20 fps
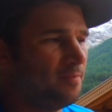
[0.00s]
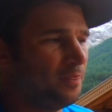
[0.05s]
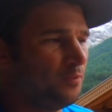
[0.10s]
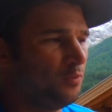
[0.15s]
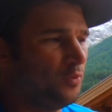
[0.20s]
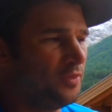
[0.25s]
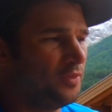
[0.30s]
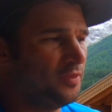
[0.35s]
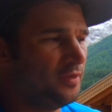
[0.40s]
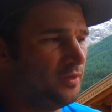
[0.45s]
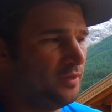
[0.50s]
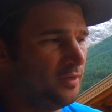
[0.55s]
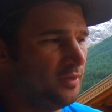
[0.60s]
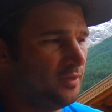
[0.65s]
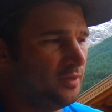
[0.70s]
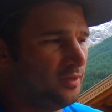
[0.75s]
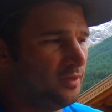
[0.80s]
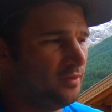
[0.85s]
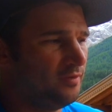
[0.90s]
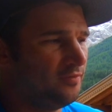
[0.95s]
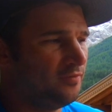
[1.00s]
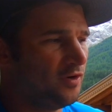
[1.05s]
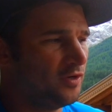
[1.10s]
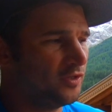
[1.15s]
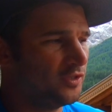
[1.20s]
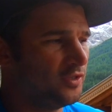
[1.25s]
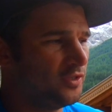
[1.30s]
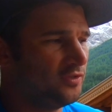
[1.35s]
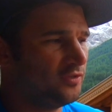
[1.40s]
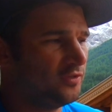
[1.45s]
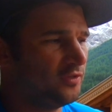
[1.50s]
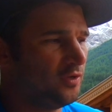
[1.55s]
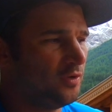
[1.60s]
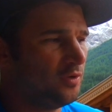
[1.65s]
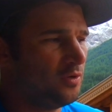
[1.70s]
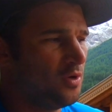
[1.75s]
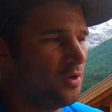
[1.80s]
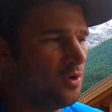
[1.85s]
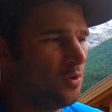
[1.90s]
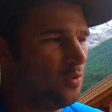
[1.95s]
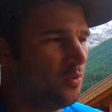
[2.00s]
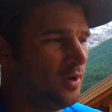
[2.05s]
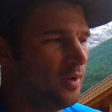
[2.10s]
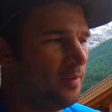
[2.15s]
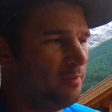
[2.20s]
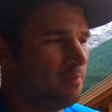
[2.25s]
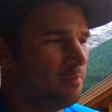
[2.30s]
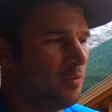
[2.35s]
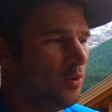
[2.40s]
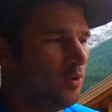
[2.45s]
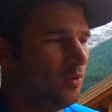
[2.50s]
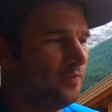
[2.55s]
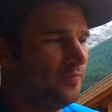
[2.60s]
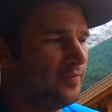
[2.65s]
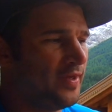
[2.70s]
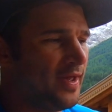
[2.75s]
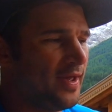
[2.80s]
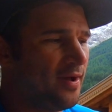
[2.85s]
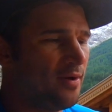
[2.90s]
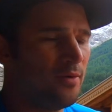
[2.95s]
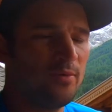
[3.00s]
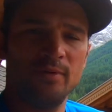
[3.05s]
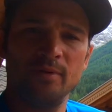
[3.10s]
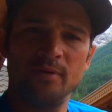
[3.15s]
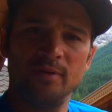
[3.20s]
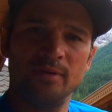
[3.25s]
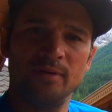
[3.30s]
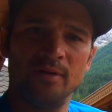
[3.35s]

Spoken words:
with the functions. So when I pull down